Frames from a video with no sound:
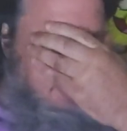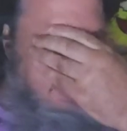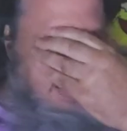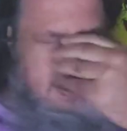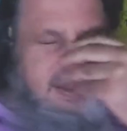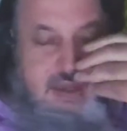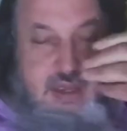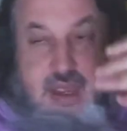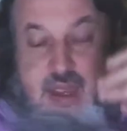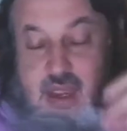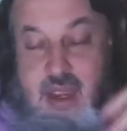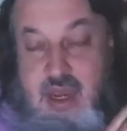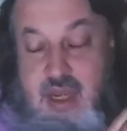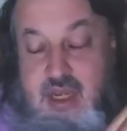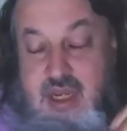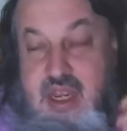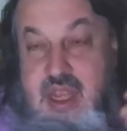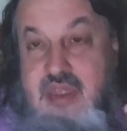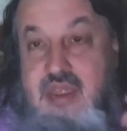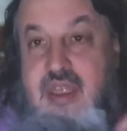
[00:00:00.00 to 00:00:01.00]
she has,
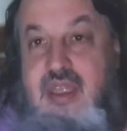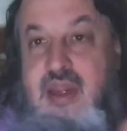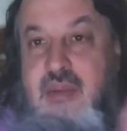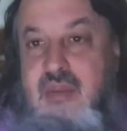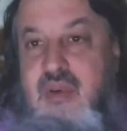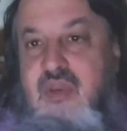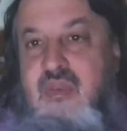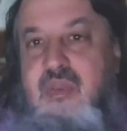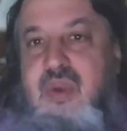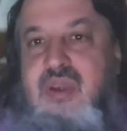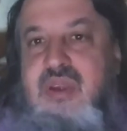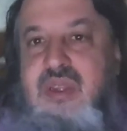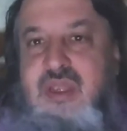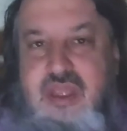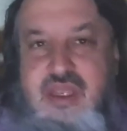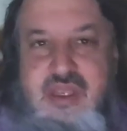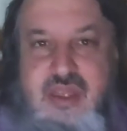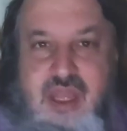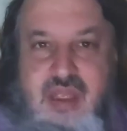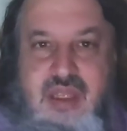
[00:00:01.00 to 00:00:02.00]
she has a number of
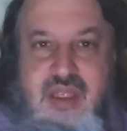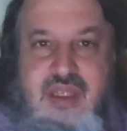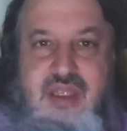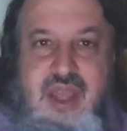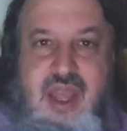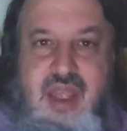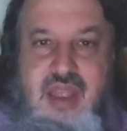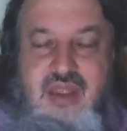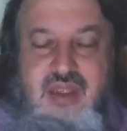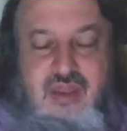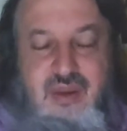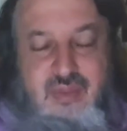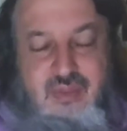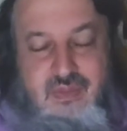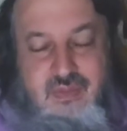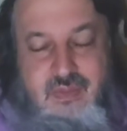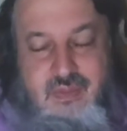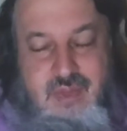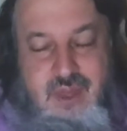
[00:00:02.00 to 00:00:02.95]
businesses on the side. And so,